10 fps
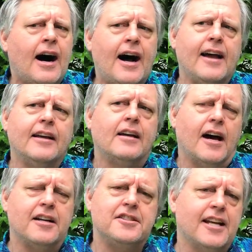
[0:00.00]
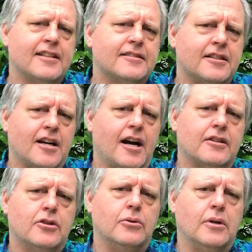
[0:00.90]
I got a chance to talk
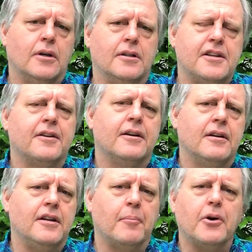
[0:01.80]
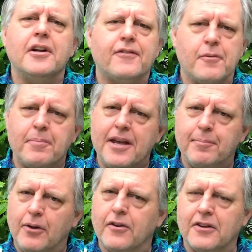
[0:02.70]
to a number of different
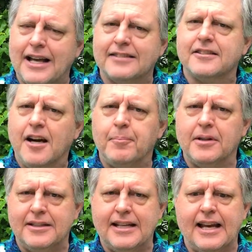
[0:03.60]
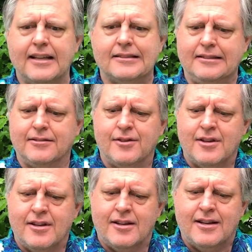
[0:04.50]
people over the last couple of days,
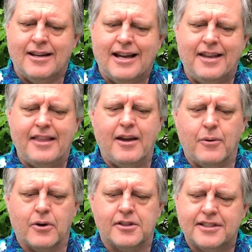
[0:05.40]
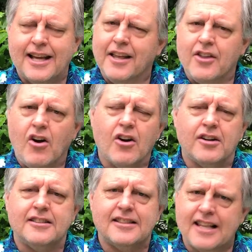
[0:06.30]
and they were saying the
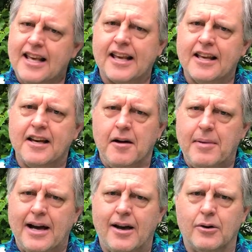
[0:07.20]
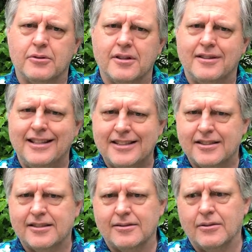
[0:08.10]
hardest thing about
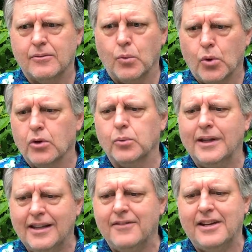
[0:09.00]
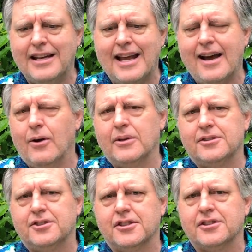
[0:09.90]
this world we live in now
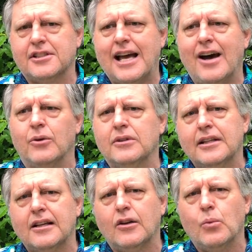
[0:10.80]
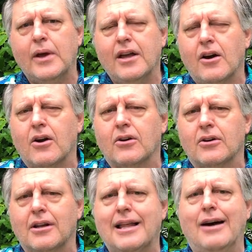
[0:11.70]
is just how little we are
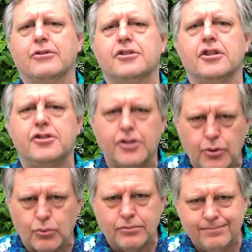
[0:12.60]
allowed to do.